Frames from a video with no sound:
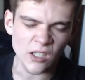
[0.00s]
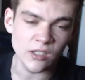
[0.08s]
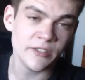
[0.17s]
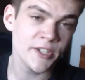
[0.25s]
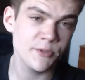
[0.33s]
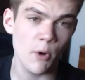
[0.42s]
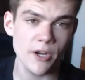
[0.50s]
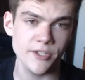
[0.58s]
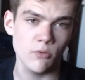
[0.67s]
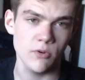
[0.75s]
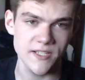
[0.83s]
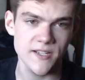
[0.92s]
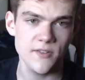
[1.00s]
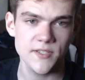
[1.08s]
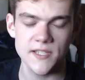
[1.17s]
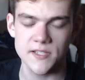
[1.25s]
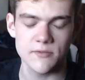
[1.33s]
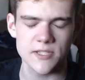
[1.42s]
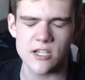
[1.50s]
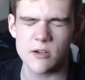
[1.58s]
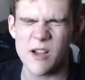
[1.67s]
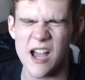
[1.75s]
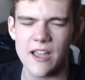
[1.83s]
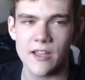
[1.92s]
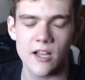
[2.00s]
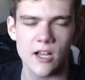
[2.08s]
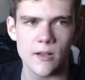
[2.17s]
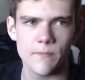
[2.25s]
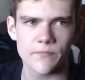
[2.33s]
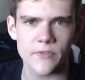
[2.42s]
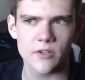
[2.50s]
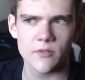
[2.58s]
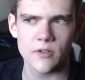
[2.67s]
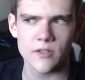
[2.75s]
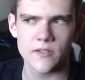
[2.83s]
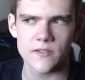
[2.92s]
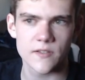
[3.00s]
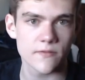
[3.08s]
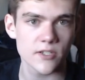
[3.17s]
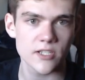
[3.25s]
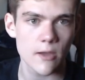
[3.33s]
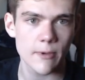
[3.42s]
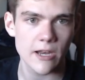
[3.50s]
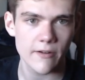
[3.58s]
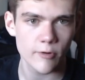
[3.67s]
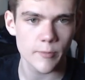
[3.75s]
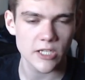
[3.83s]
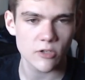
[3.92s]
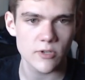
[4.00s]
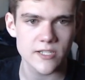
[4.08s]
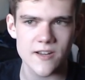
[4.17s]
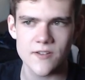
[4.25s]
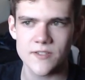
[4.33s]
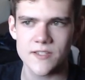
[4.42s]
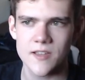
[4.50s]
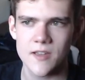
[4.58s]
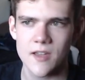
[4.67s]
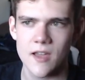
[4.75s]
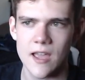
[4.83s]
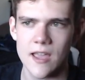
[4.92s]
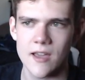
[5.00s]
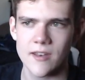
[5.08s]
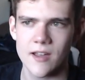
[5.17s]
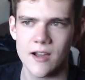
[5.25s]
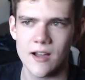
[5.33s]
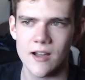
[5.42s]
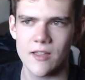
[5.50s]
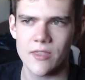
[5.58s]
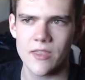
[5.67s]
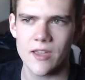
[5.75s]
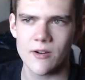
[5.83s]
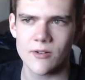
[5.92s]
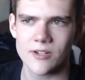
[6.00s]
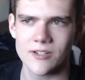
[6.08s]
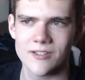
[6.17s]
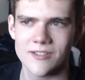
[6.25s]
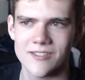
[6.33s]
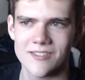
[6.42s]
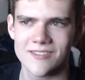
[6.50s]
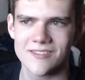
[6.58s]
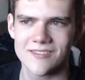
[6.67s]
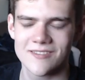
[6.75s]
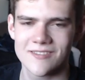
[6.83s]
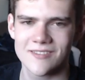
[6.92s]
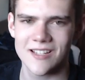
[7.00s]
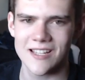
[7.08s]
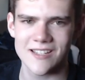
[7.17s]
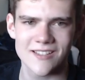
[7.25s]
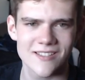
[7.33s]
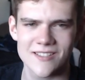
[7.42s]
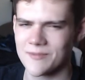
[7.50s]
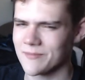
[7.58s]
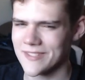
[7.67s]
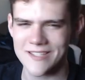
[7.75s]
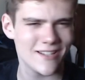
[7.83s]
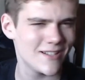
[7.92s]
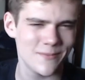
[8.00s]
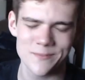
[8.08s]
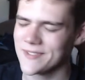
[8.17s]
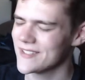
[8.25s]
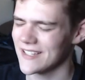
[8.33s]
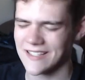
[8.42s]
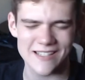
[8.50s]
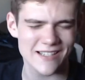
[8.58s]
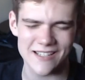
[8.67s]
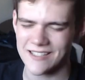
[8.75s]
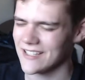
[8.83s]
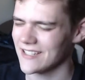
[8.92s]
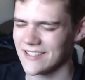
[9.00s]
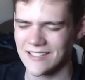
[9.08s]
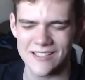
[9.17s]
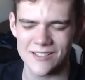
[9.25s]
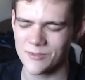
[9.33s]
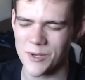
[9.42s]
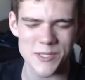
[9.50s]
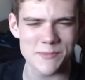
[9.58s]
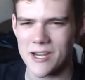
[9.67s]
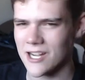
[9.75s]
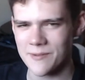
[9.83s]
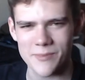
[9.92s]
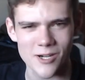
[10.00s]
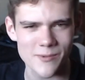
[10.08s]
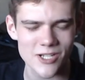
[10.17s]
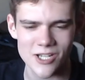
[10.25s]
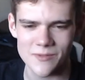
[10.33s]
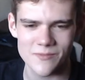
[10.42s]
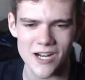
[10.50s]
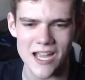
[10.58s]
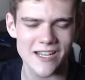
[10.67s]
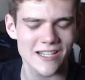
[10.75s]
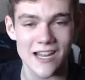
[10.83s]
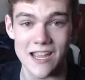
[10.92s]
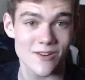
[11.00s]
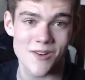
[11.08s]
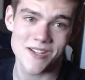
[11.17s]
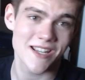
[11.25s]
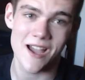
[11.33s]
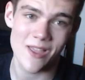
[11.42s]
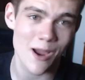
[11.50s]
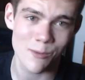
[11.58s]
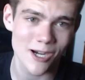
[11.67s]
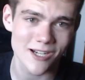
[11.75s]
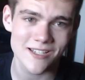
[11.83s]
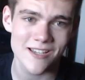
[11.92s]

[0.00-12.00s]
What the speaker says: We just walked to Quiznos because it was nearby. It was the first time I'd ever been to Quiznos. And they ordered like some subs, like they got like the rosemary parmesan bread, and I had no idea how that worked.